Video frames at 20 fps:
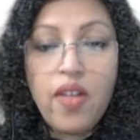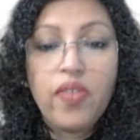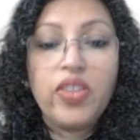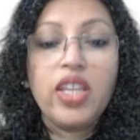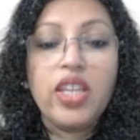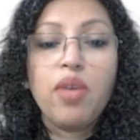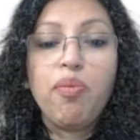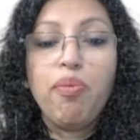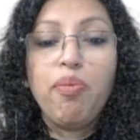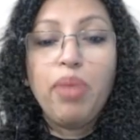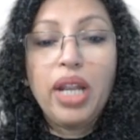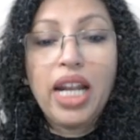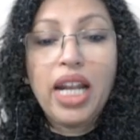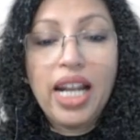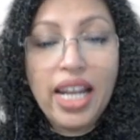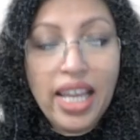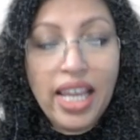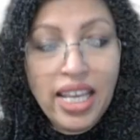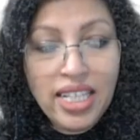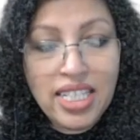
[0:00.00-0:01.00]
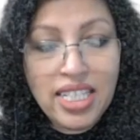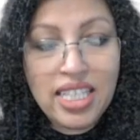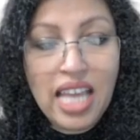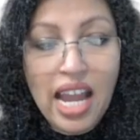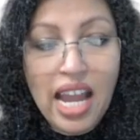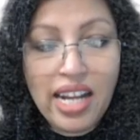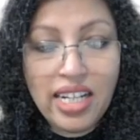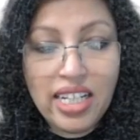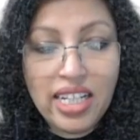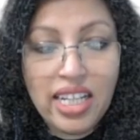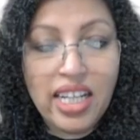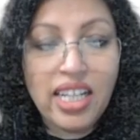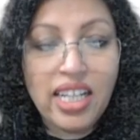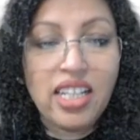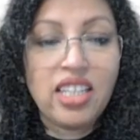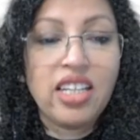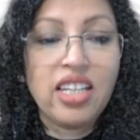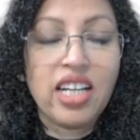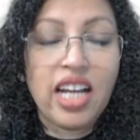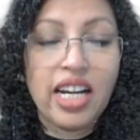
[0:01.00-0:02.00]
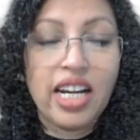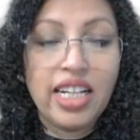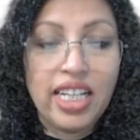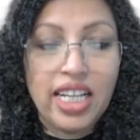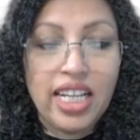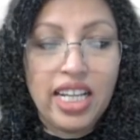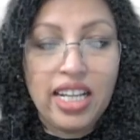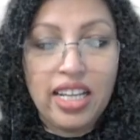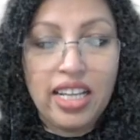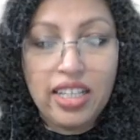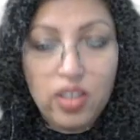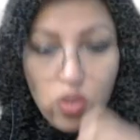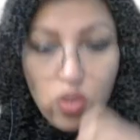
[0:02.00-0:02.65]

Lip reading: The buildings that did the containing,